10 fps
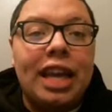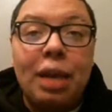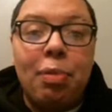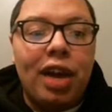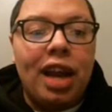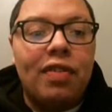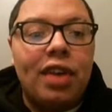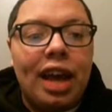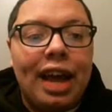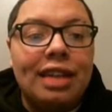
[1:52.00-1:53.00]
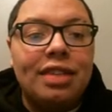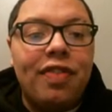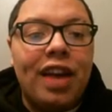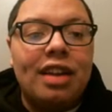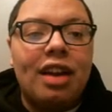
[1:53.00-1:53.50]
Kid Brave, and his
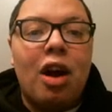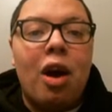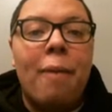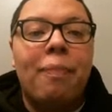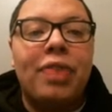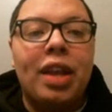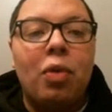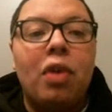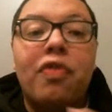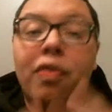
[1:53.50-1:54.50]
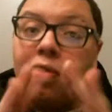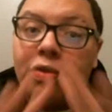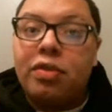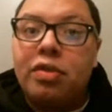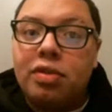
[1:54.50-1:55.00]
effect, well,
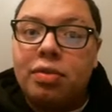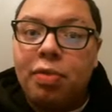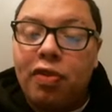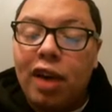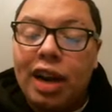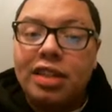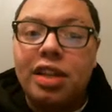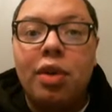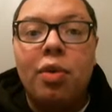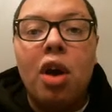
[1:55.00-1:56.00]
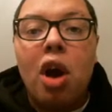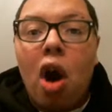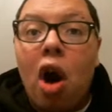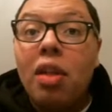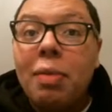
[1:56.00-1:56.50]
before I continue,
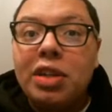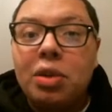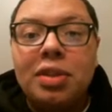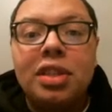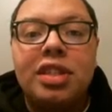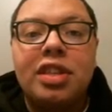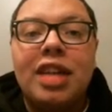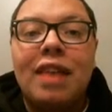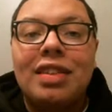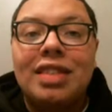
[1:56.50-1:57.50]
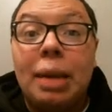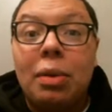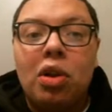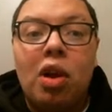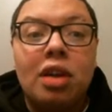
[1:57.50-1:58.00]
all the Magical Musketeers have the same
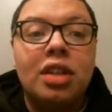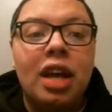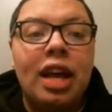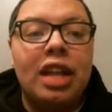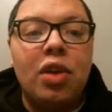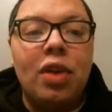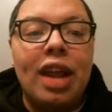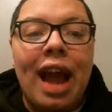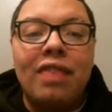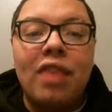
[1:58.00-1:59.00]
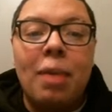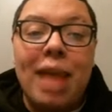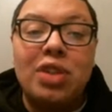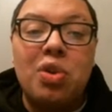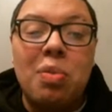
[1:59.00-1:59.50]
clause that you can activate
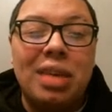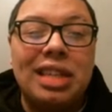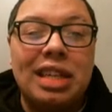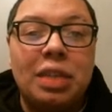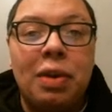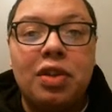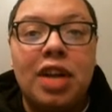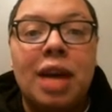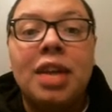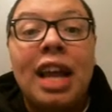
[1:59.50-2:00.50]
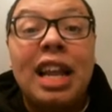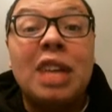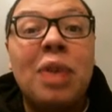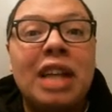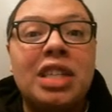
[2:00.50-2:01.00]
Magical Musket spell and trap. That's
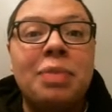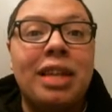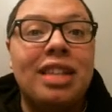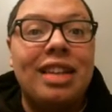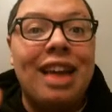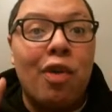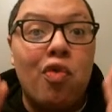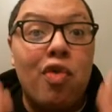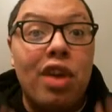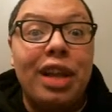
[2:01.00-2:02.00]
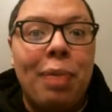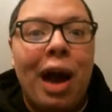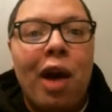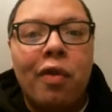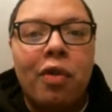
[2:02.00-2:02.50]
what actually makes the deck really
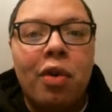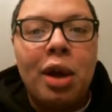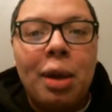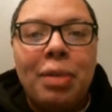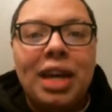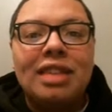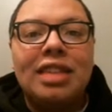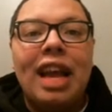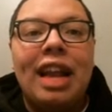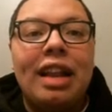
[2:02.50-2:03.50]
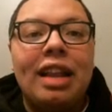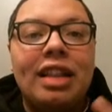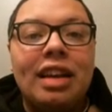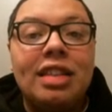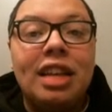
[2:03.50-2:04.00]
powerful, because it
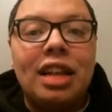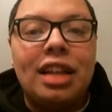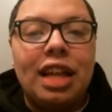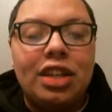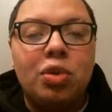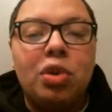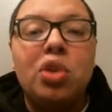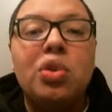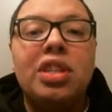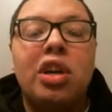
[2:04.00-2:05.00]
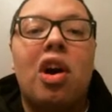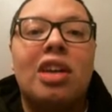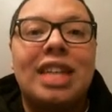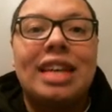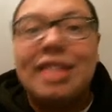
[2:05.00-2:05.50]
doesn't let you lose to
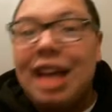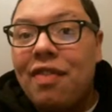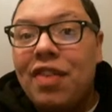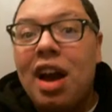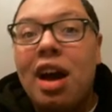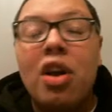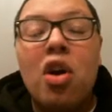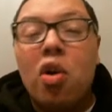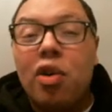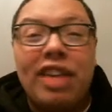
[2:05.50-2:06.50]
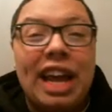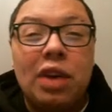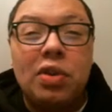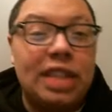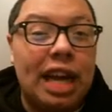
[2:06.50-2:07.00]
cards like Zaphion or
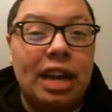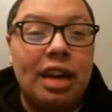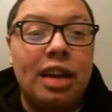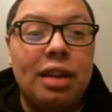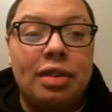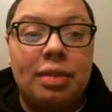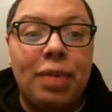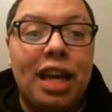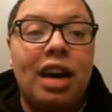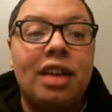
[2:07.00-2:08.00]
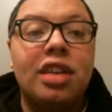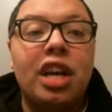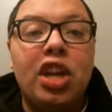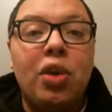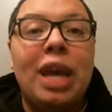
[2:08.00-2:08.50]
Danko Sekka, because
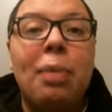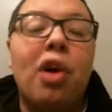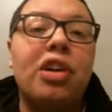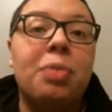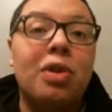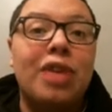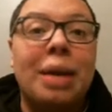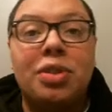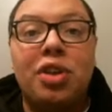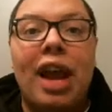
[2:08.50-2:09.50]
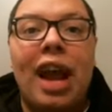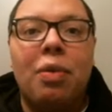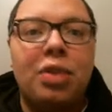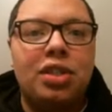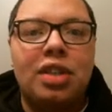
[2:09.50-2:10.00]
you keep all your spell and traps in your hand,
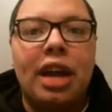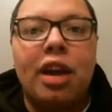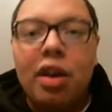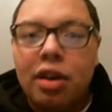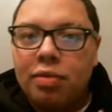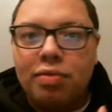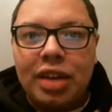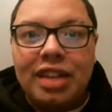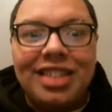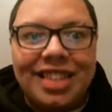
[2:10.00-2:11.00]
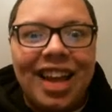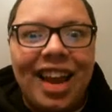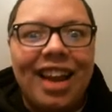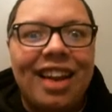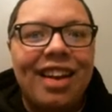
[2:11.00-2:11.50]
which is like
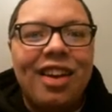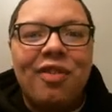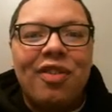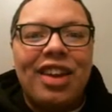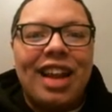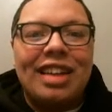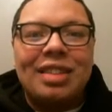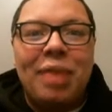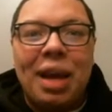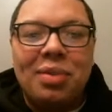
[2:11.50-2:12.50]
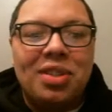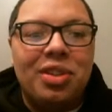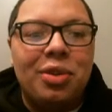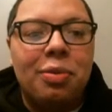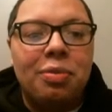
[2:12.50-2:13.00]
insane for a deck to be able to
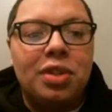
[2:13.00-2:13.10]
do.